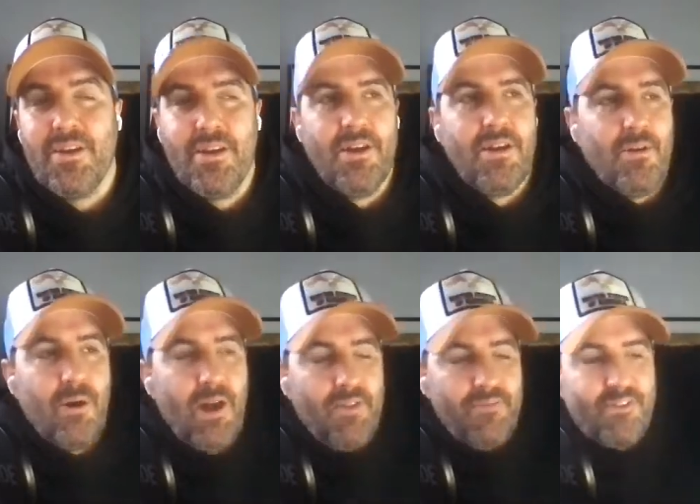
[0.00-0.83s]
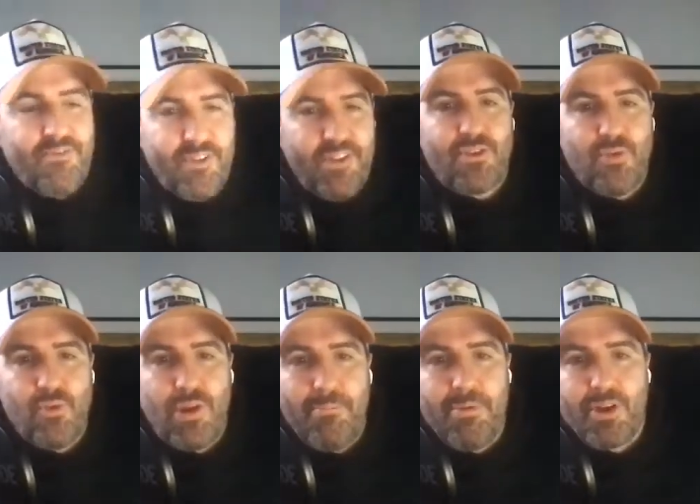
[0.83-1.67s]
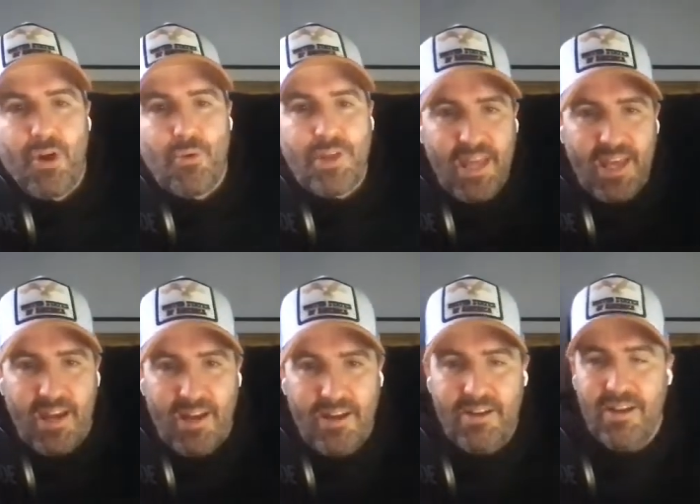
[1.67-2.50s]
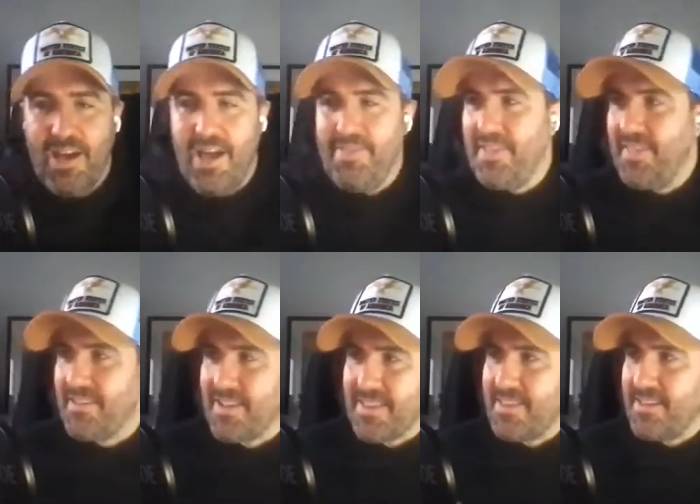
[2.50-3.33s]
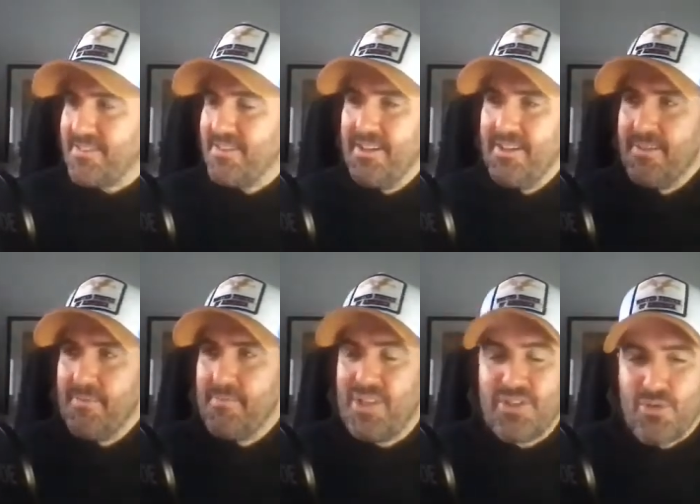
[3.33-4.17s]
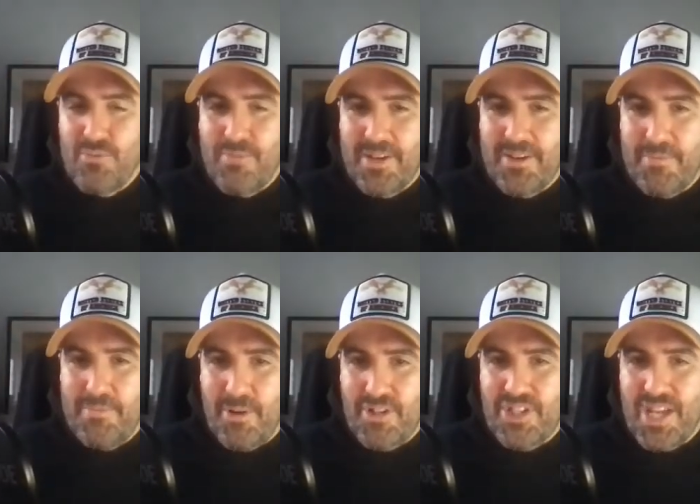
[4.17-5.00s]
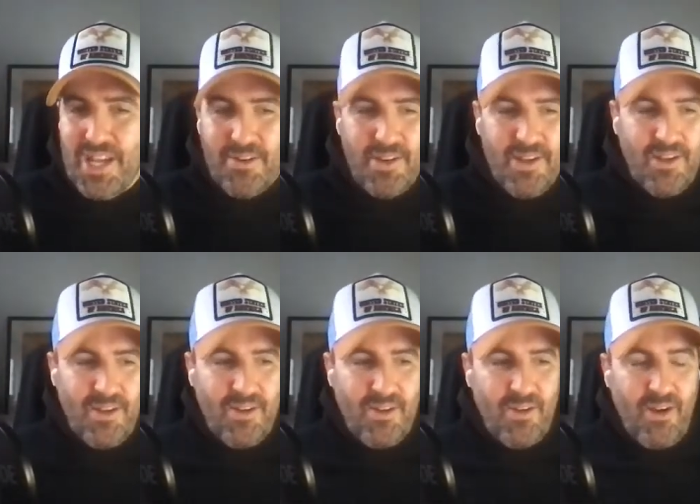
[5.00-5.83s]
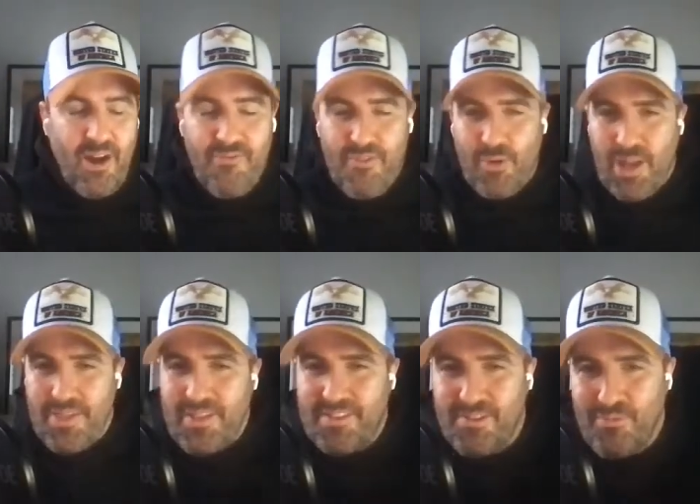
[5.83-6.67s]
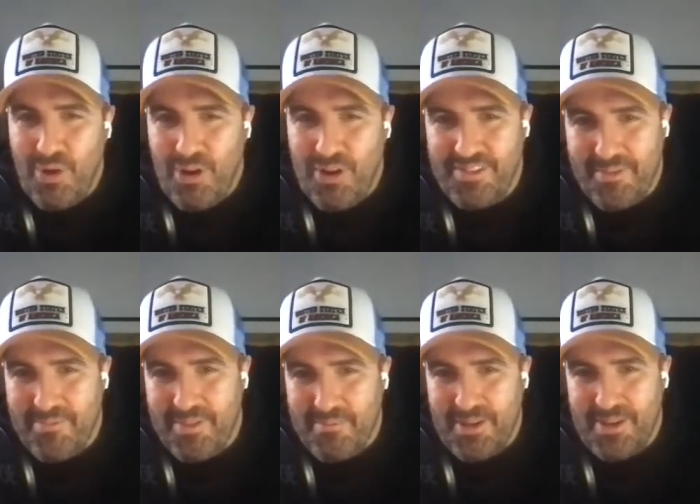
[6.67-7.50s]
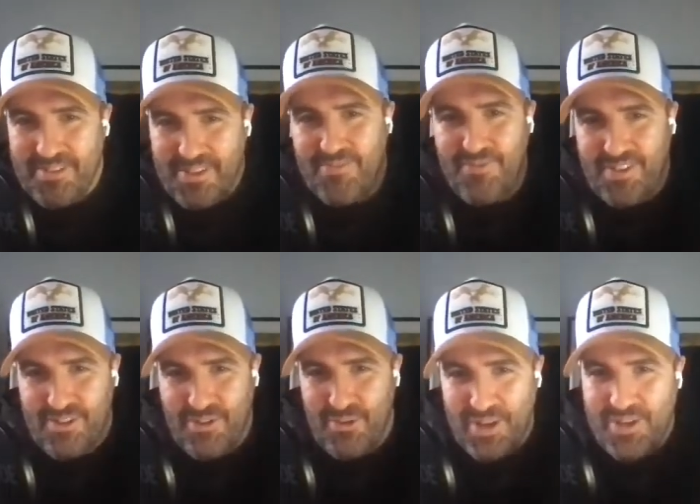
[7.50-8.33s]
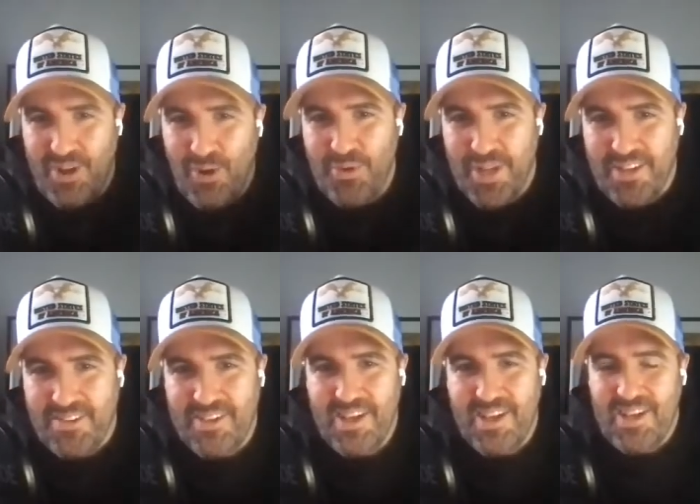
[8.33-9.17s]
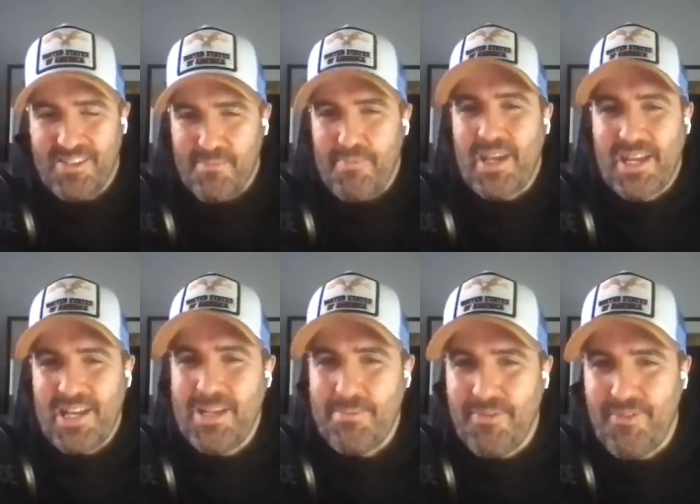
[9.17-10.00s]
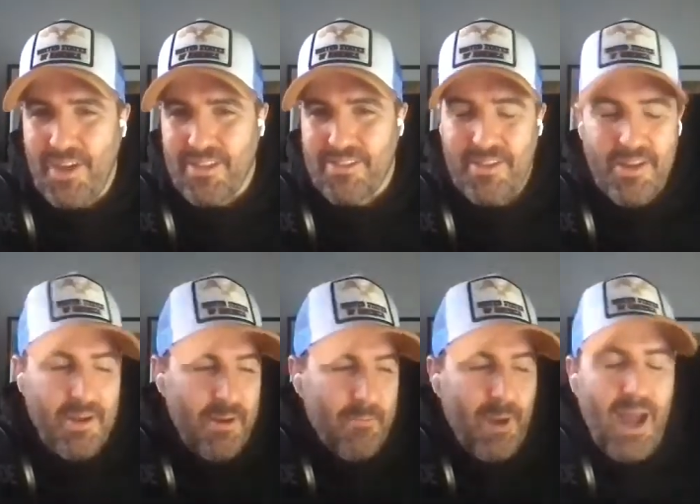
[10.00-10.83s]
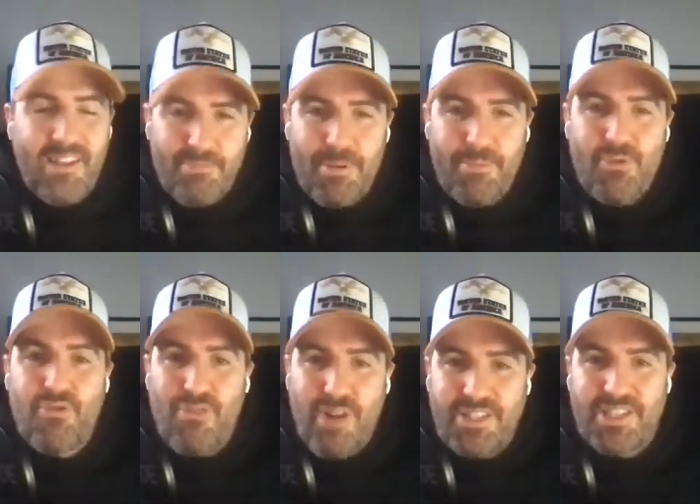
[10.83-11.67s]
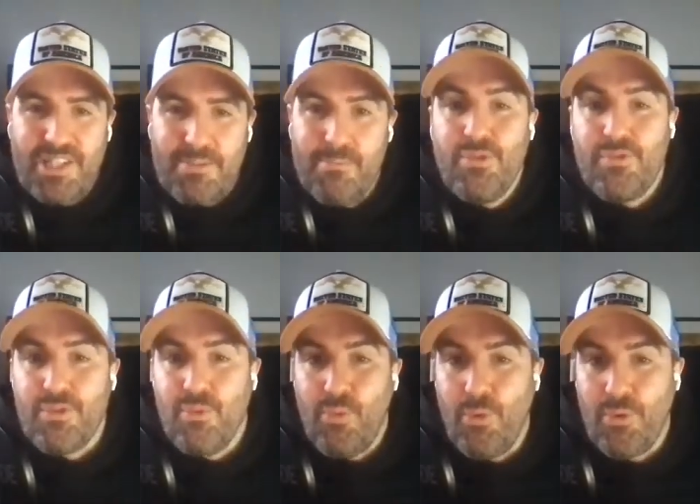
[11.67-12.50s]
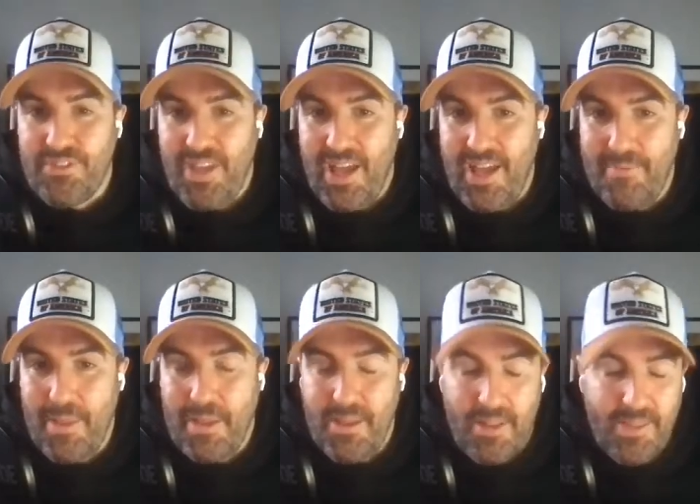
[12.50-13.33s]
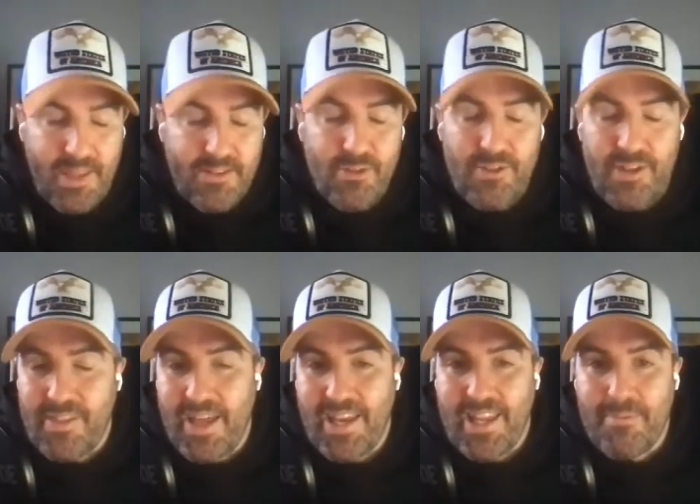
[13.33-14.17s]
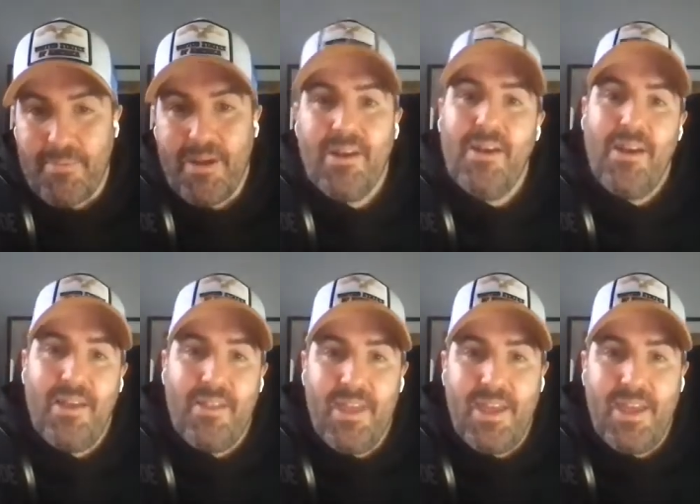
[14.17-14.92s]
where you're like, I have this physical lump of gold here, and then there's like this digital money on a blockchain. I feel like this is worth something because it's physical. I can hold it. It's a big leap of faith. But as people gradually move towards that, and they do take that leap,